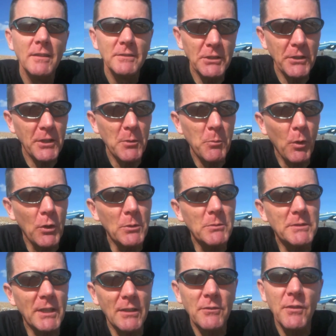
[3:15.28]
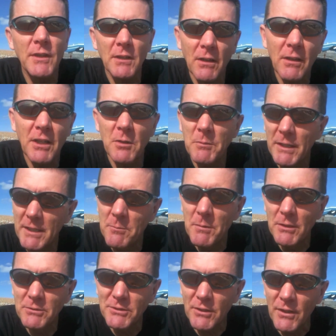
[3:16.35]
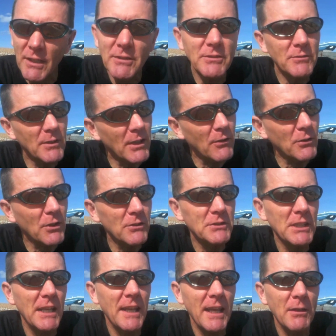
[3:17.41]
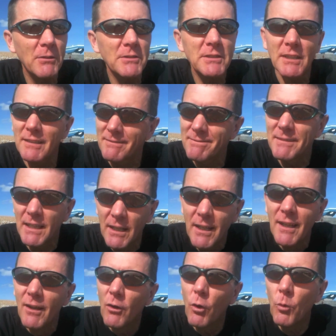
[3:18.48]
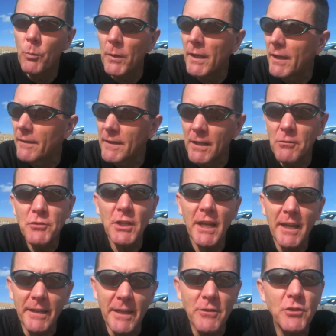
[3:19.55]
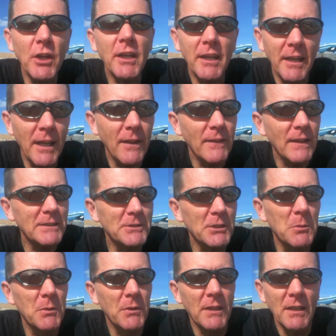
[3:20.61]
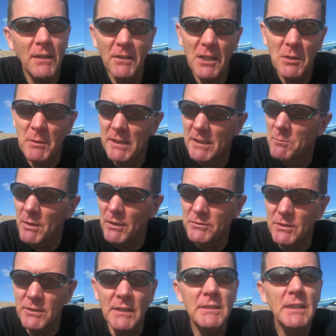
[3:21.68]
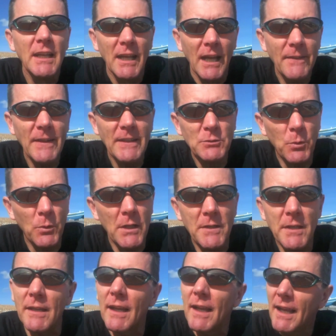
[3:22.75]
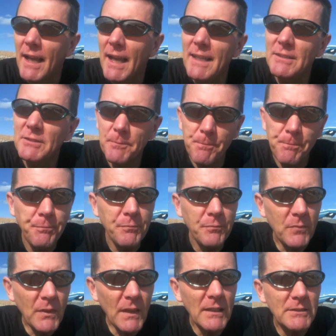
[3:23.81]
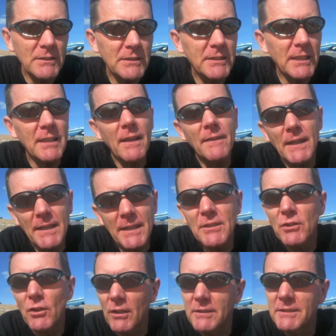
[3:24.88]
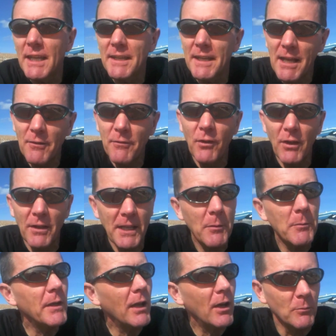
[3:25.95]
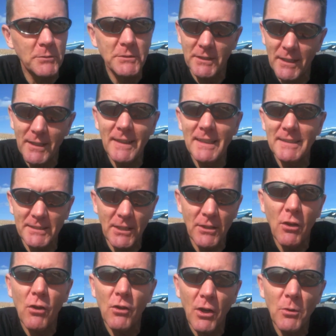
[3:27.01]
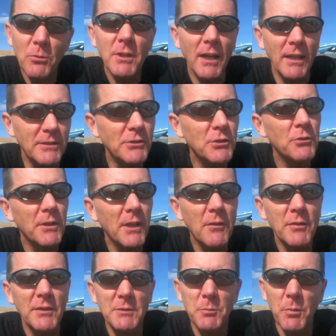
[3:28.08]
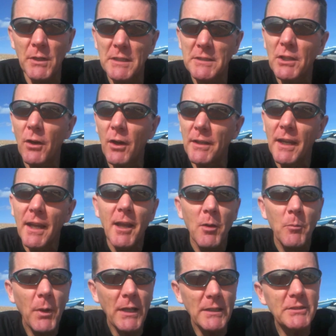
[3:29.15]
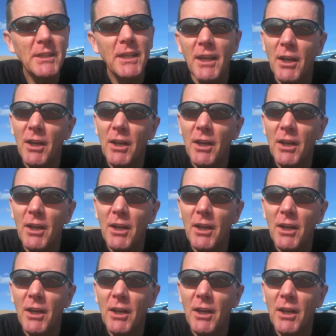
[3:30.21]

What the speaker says: took it upon himself to think, I'm going to make the most of this. You know, I've got 10 hours, albeit, you know, checking in, checking out, that type of thing. I'm going to make the most of this, and that's what he did. And as I said, and then he's got a 10-hour flight coming home, so that's a long old day. Sure enough, he's pretty tired, but